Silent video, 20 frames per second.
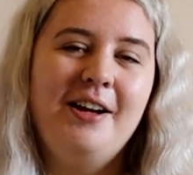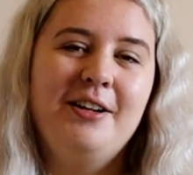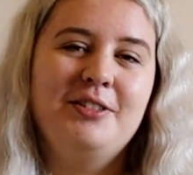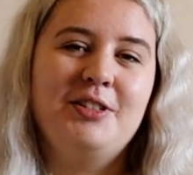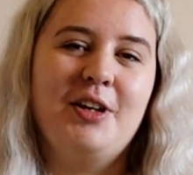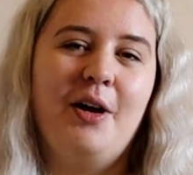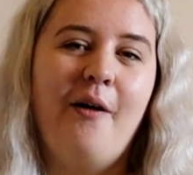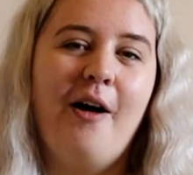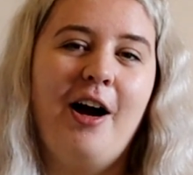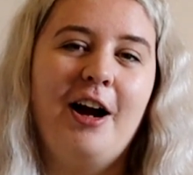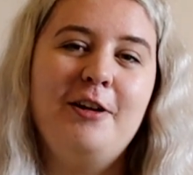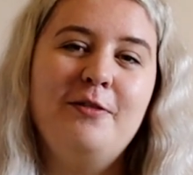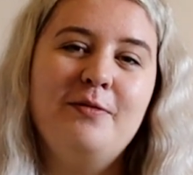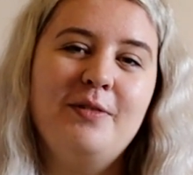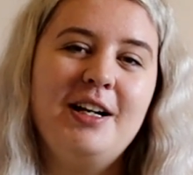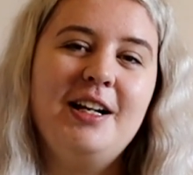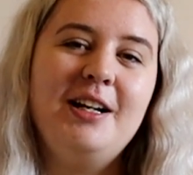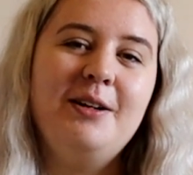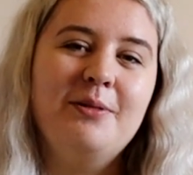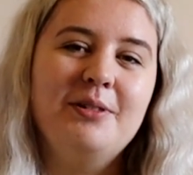So I
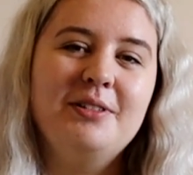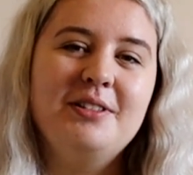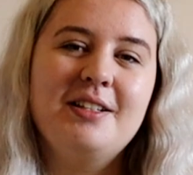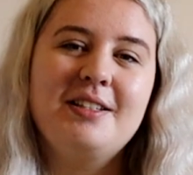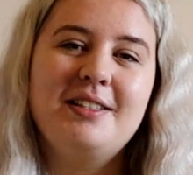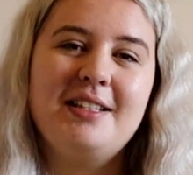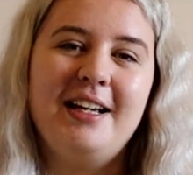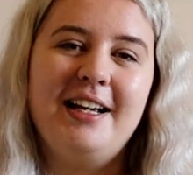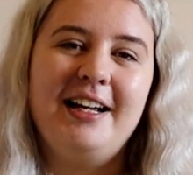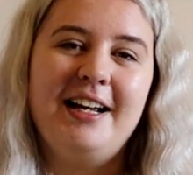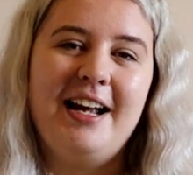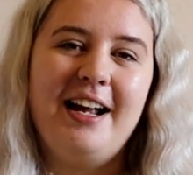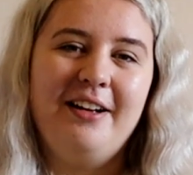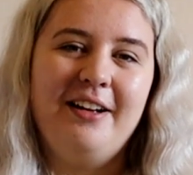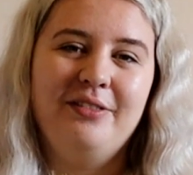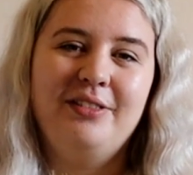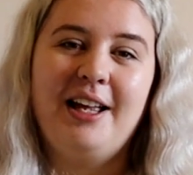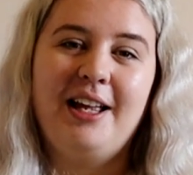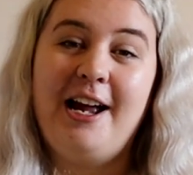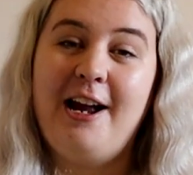really want to see
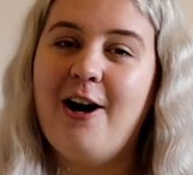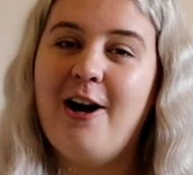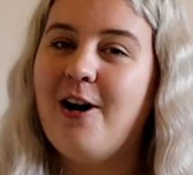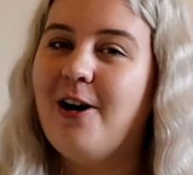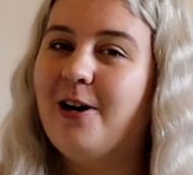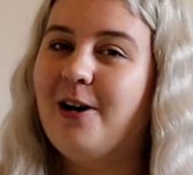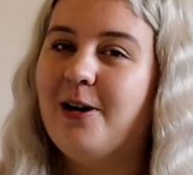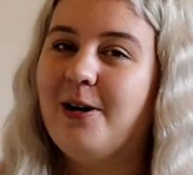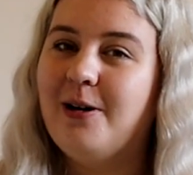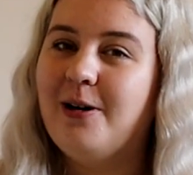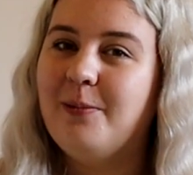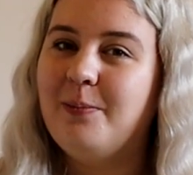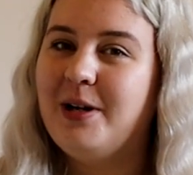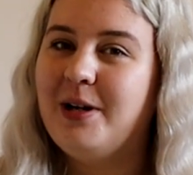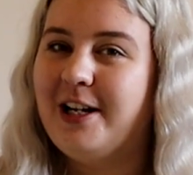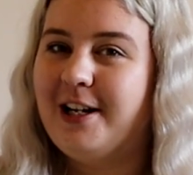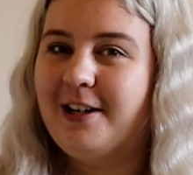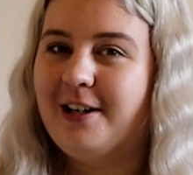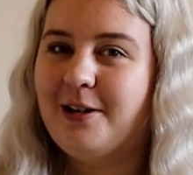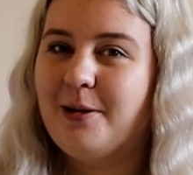if they are
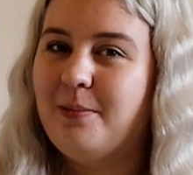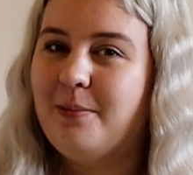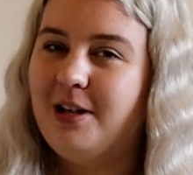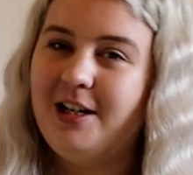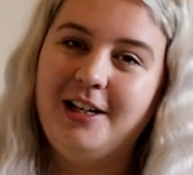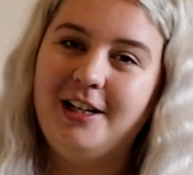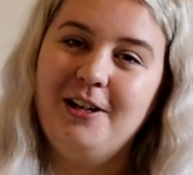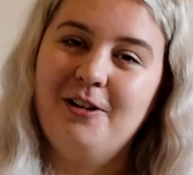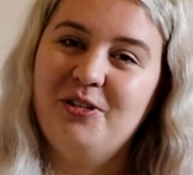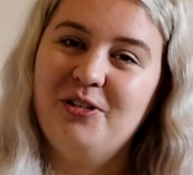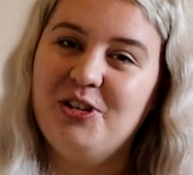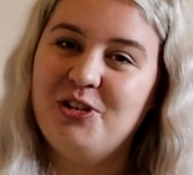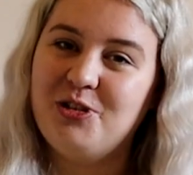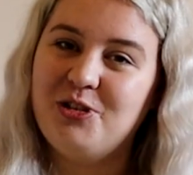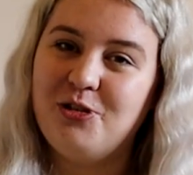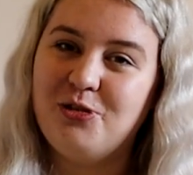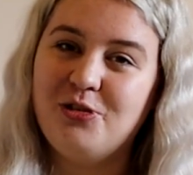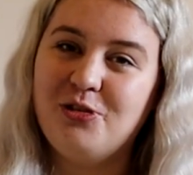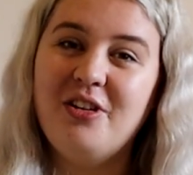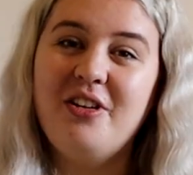being completely
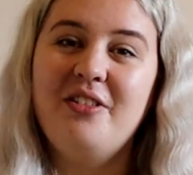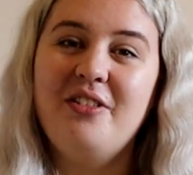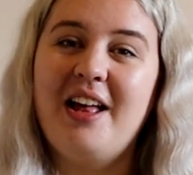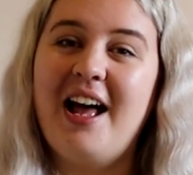honest and true